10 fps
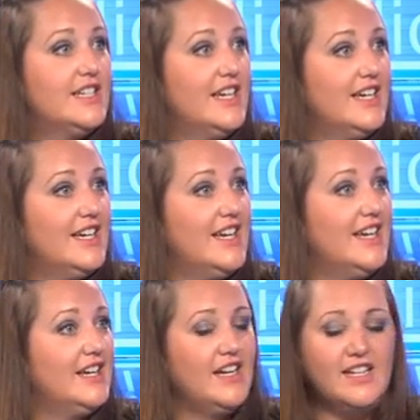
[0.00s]
to get
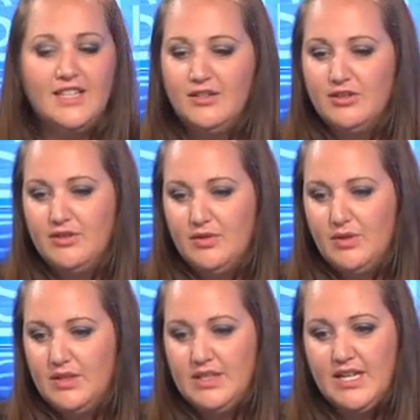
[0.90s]
a, and I think what
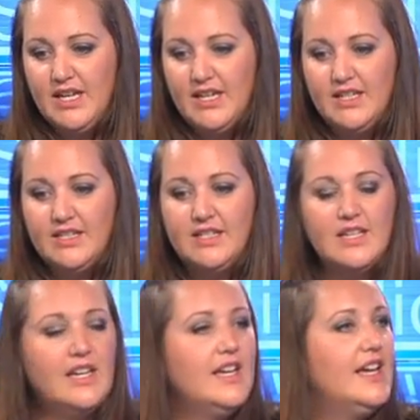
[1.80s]
saying is,